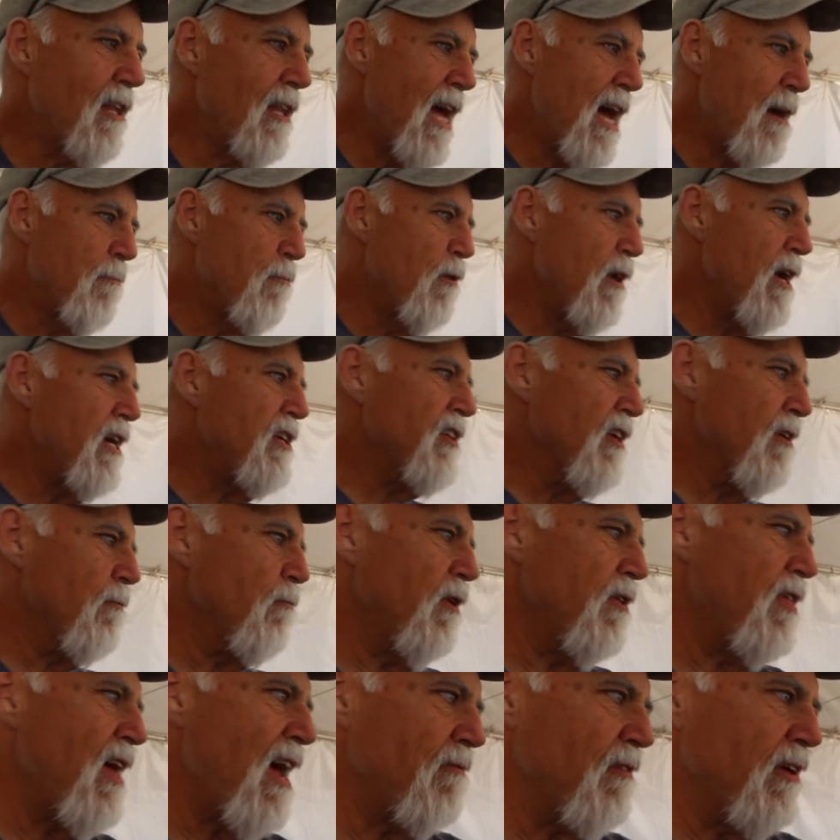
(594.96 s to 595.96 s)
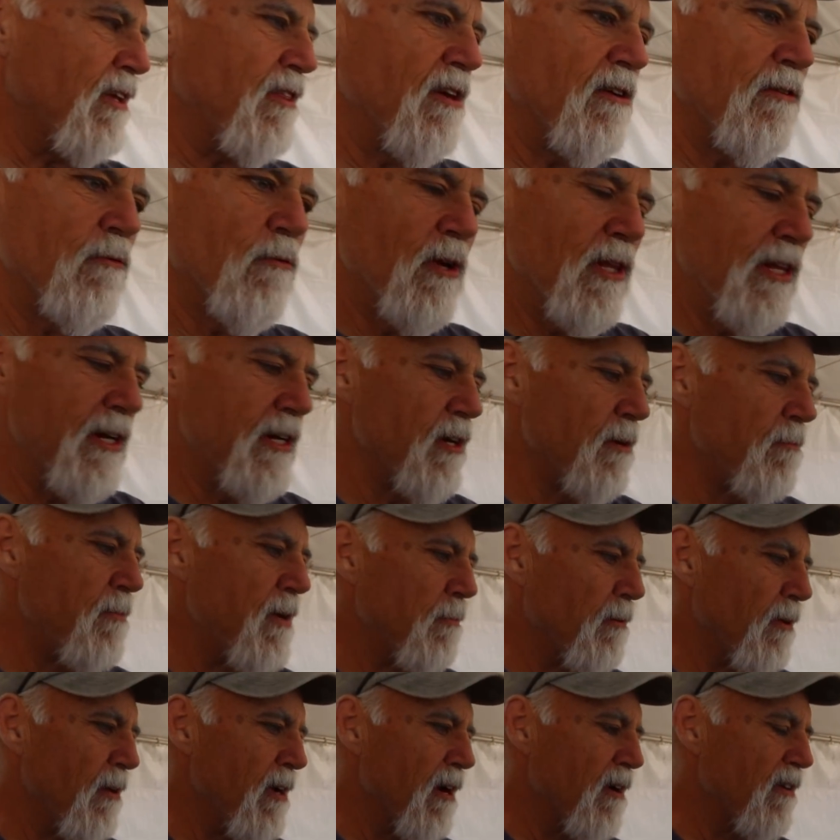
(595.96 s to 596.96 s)
collaboration with having the really good
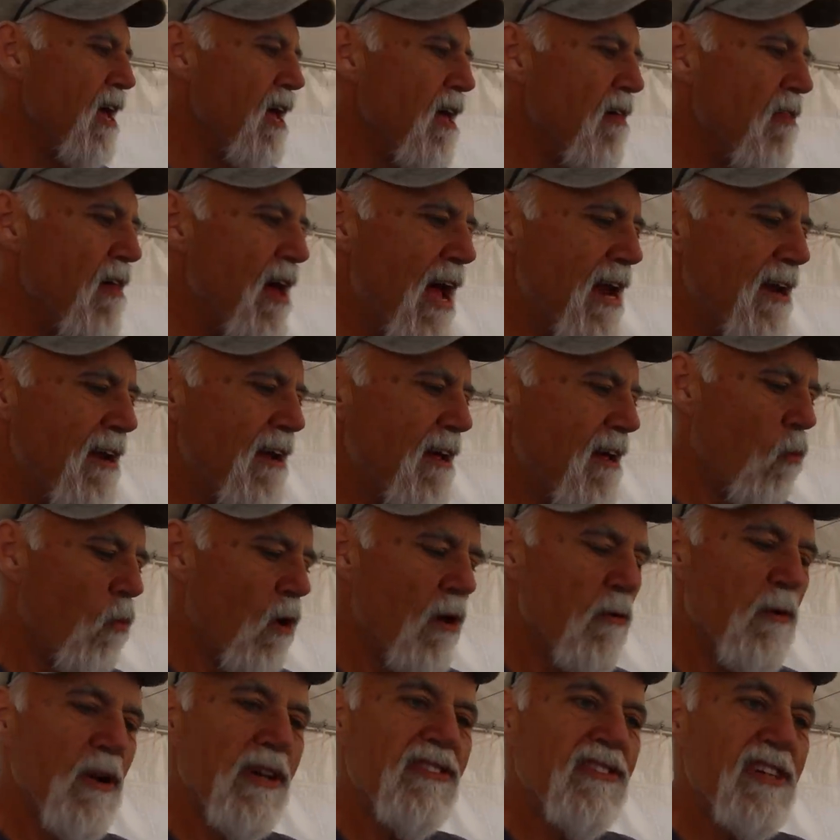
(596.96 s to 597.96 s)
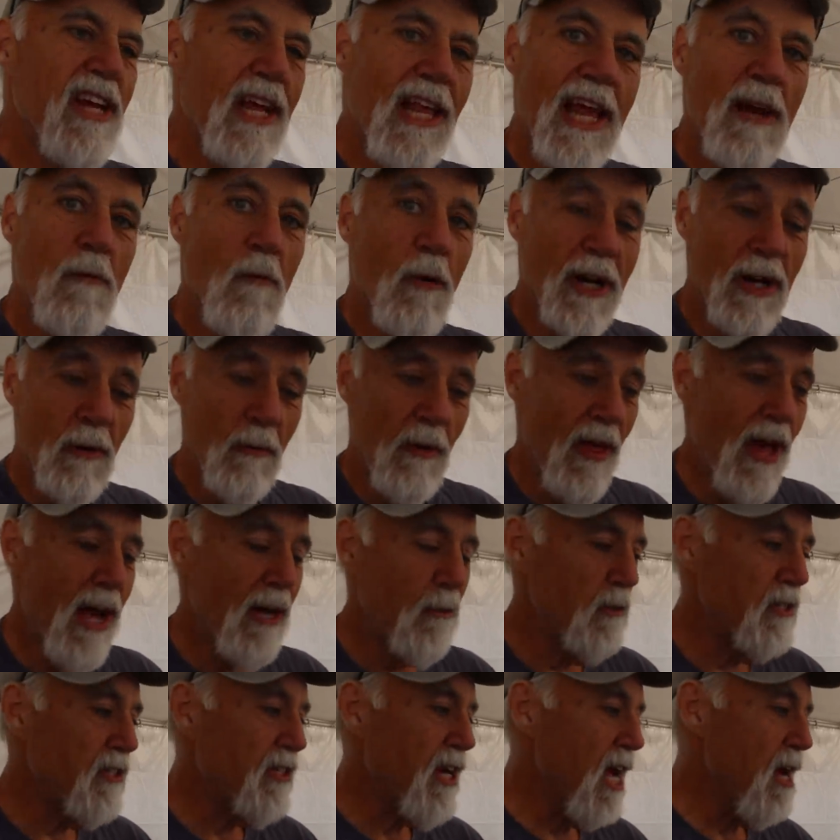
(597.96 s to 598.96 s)
people here, that one of the reasons I like working with
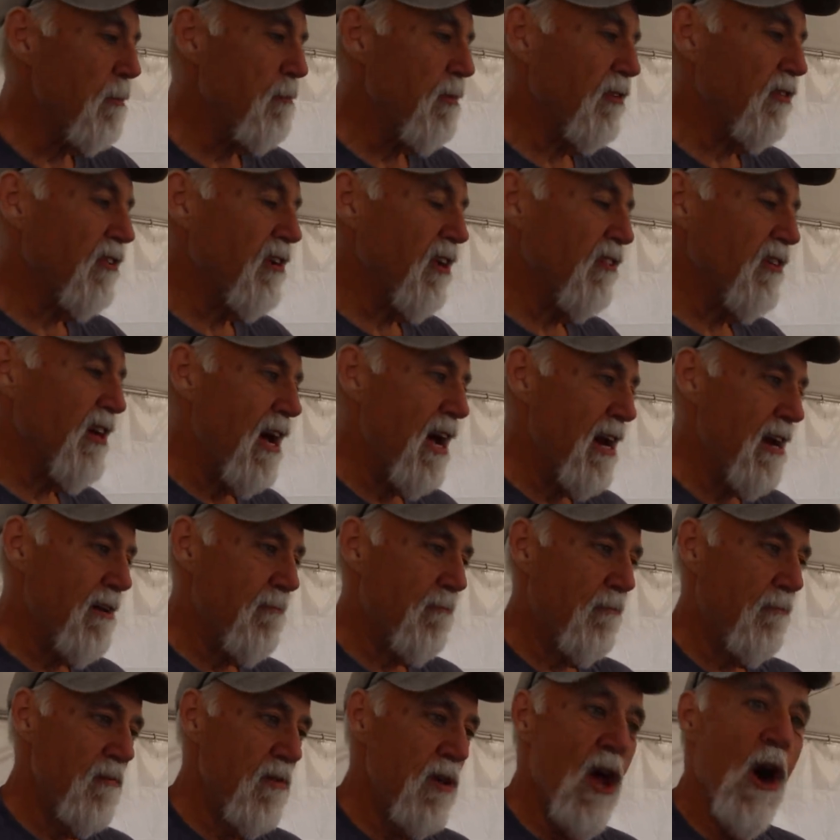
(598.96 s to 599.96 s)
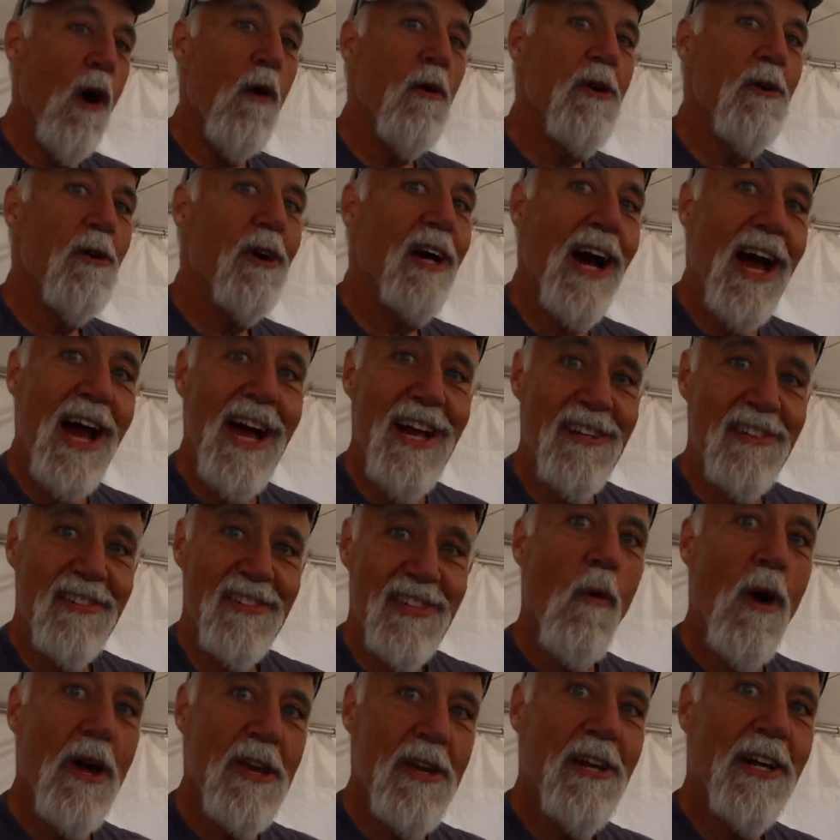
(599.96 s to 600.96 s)
Aquascape is because I know you guys,
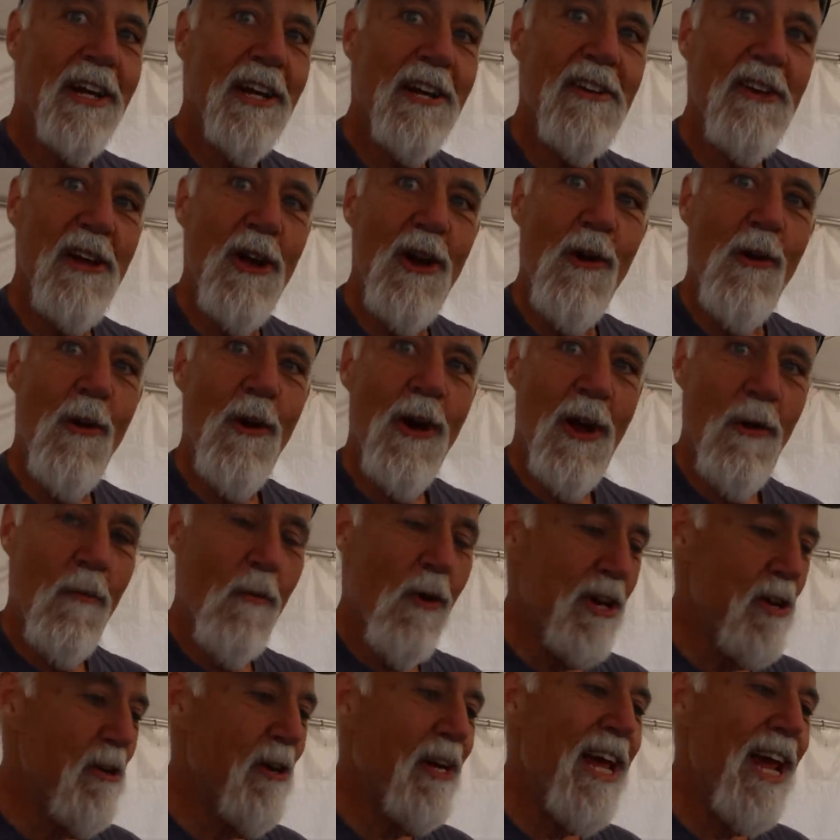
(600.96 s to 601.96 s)
what you can do and what you